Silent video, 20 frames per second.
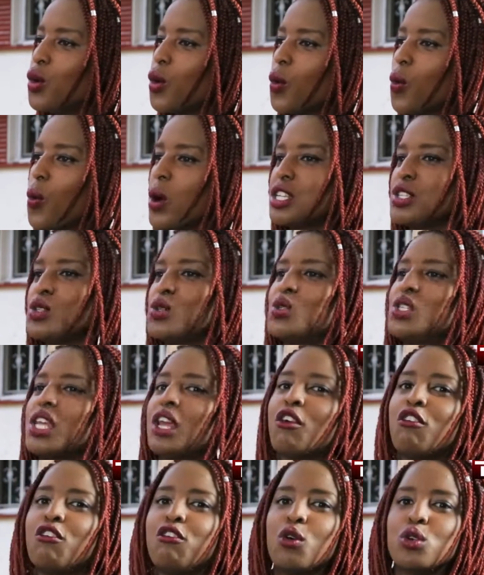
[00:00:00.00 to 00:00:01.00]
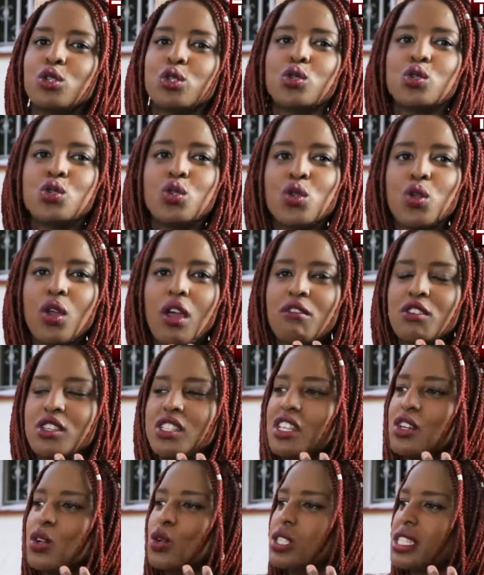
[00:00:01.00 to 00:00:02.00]
You know, wanting to take photos with you every
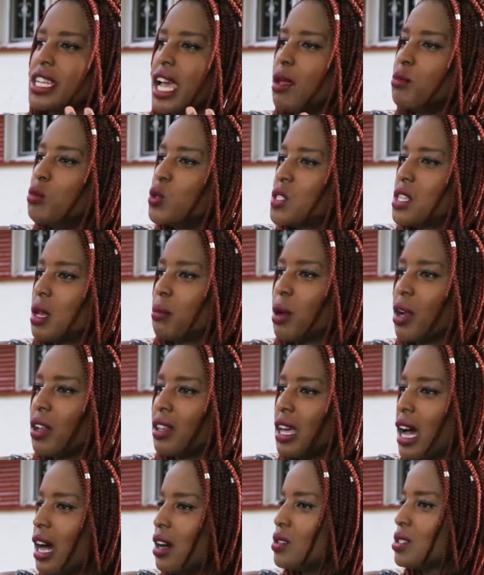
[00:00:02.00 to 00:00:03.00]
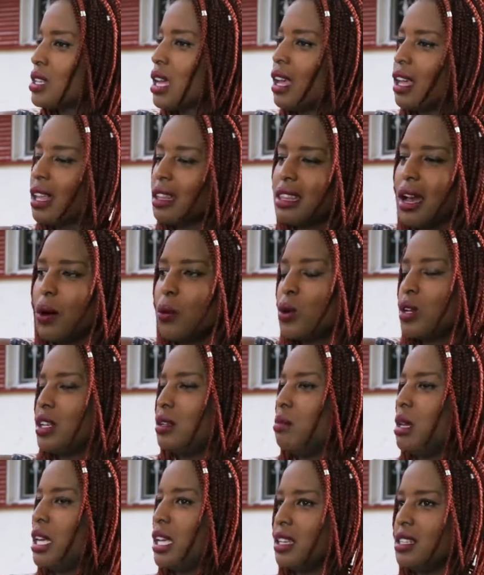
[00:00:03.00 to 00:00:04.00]
single time you step out of the house. That
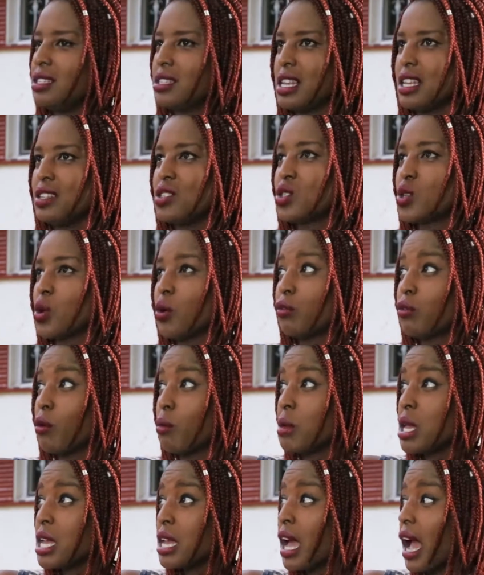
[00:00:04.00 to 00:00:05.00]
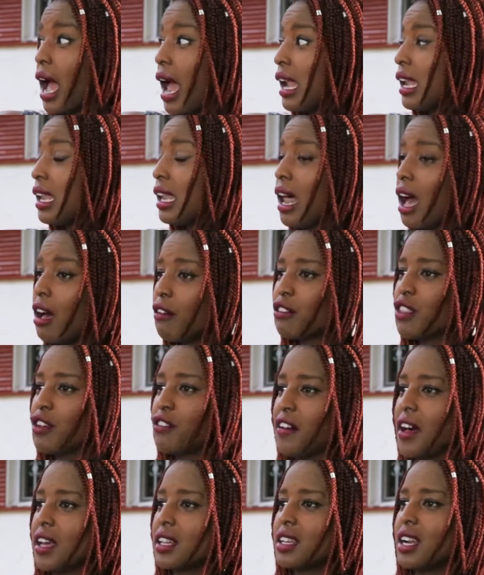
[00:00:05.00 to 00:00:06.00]
wouldn't make any sense. So for me, I love
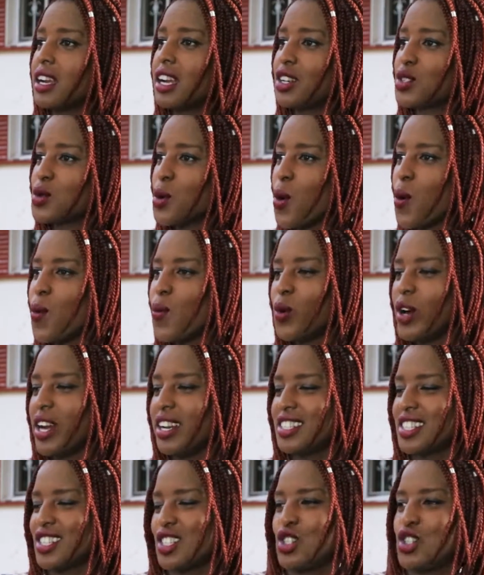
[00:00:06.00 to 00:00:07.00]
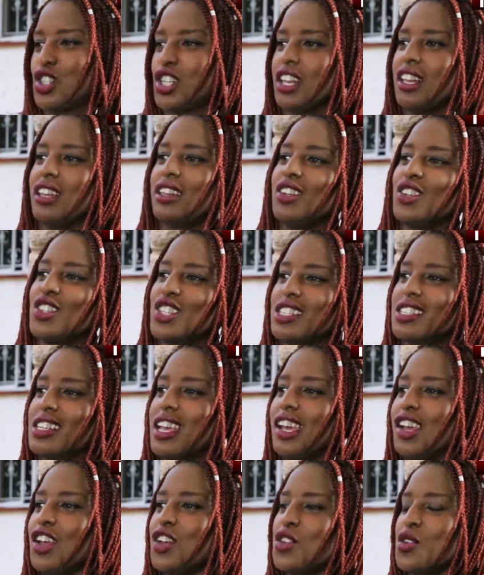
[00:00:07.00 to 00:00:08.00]
the fact that at home where I just chill. You just,
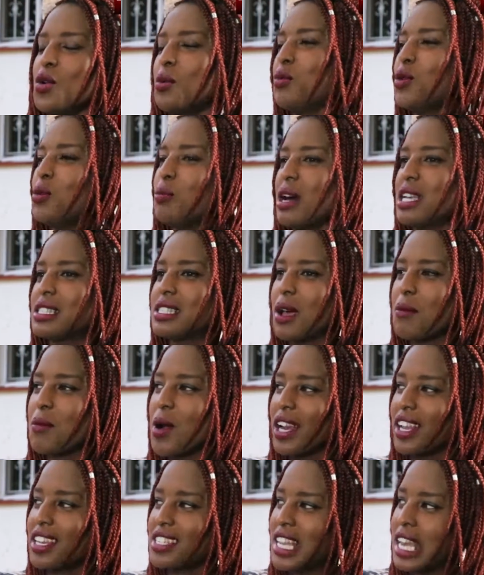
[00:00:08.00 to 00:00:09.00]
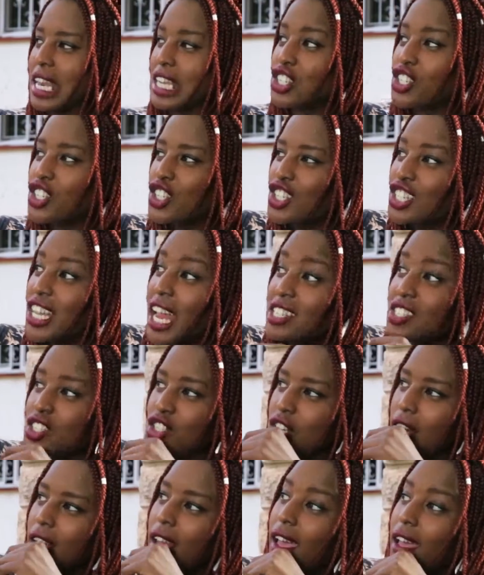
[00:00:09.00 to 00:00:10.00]
you know, you pass someone and they're like, shh,
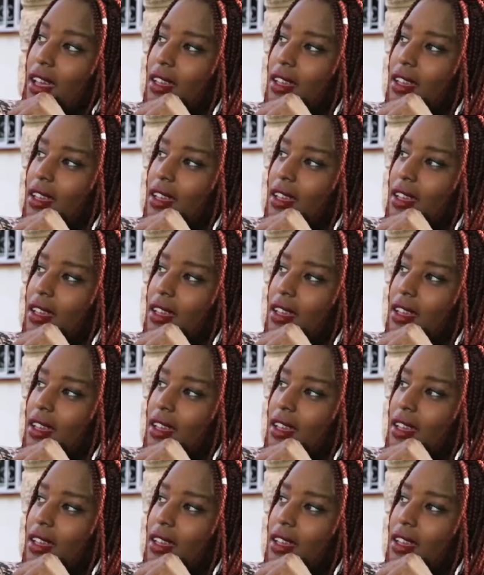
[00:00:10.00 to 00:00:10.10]
that's you.